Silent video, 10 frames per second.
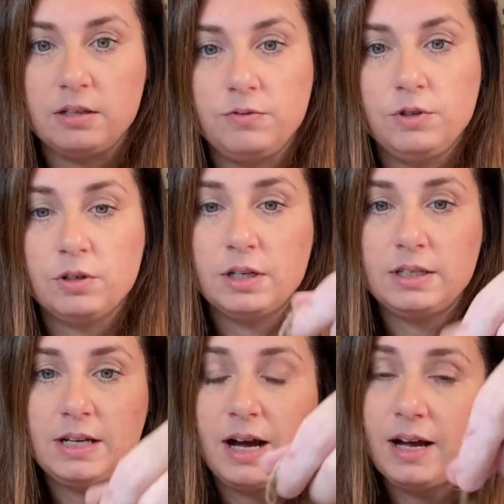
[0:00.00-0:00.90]
If you're gonna
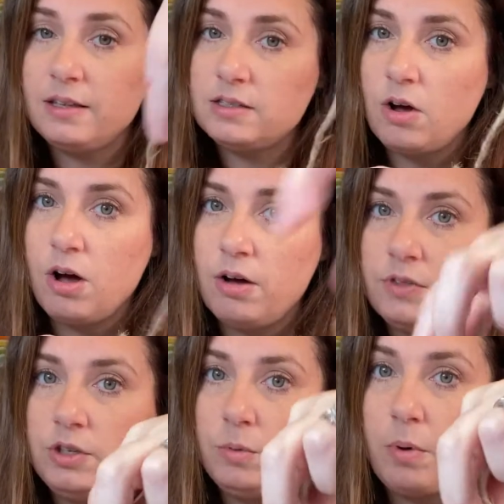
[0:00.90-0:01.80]
tie this off,
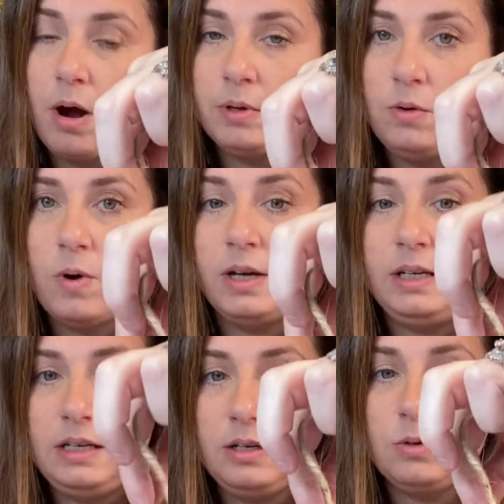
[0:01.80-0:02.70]
then you probably want
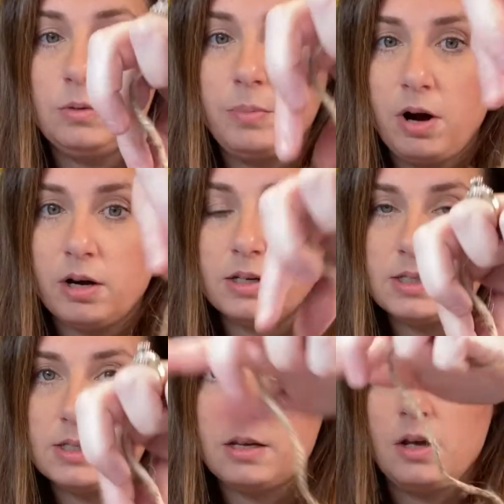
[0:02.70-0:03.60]
equal
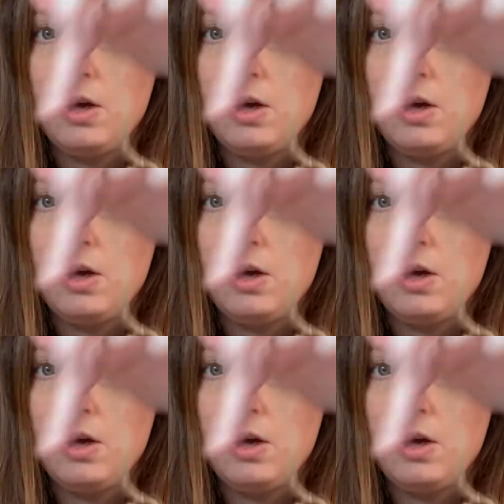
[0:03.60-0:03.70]
parts